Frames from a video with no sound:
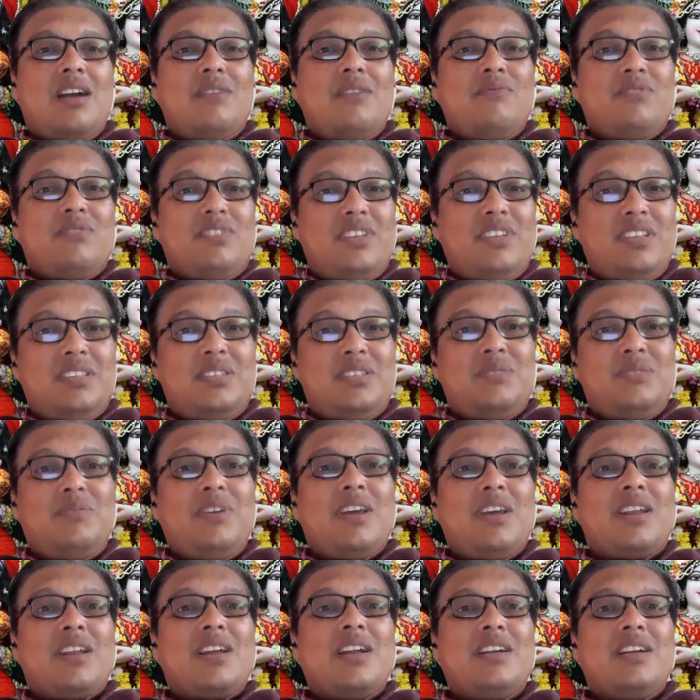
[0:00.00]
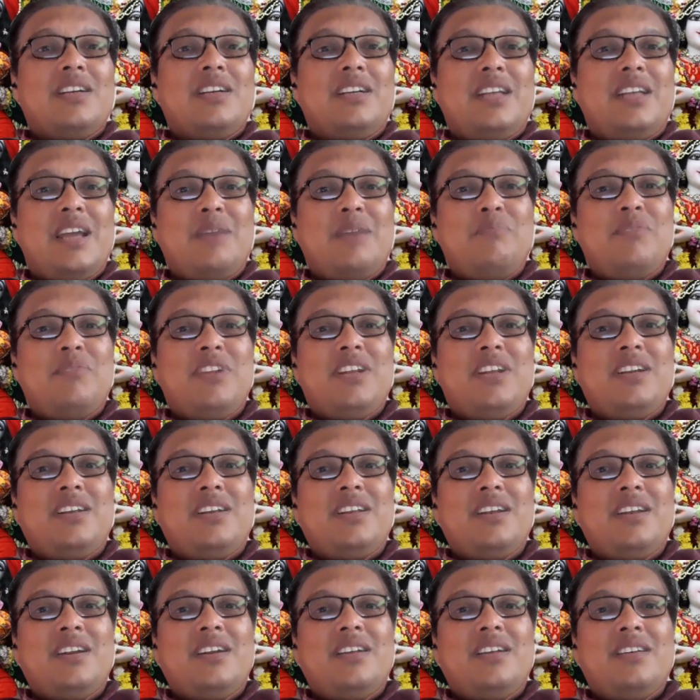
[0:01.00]
since we are
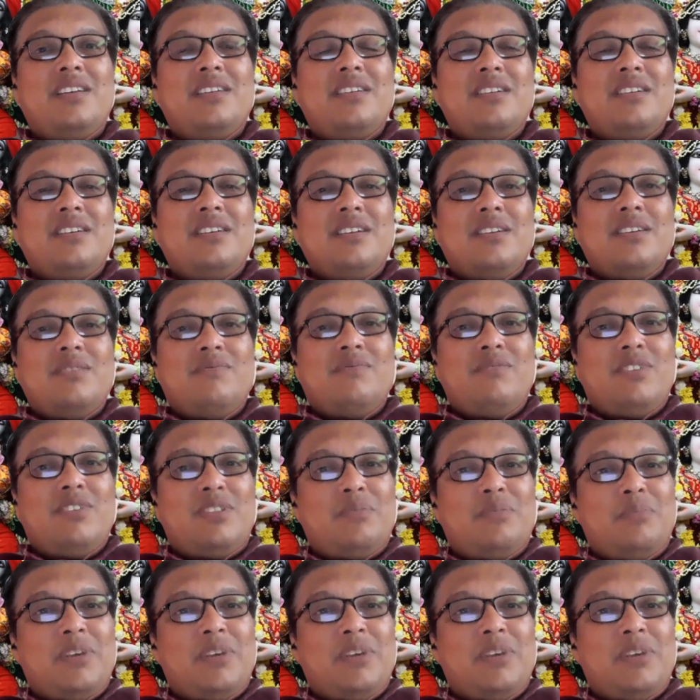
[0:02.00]
contaminated with